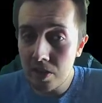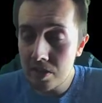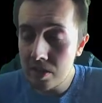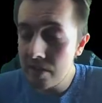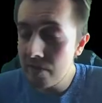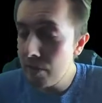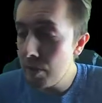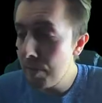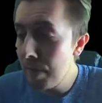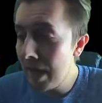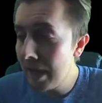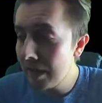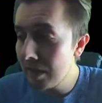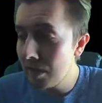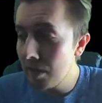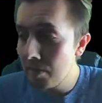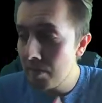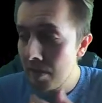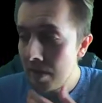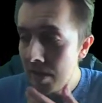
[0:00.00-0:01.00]
And if you pack
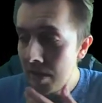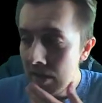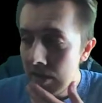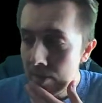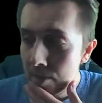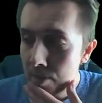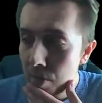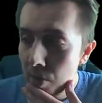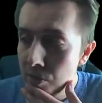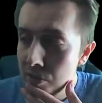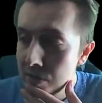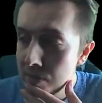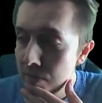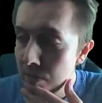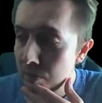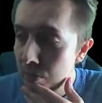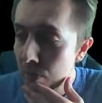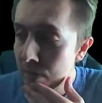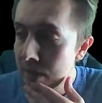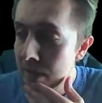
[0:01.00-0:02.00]
them, most of them are
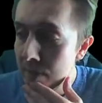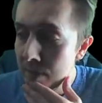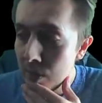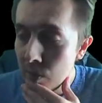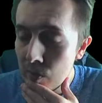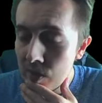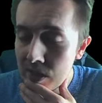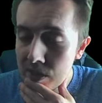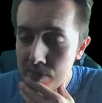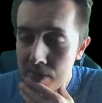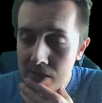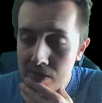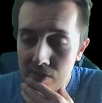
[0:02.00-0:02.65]
probably going to be quite expensive.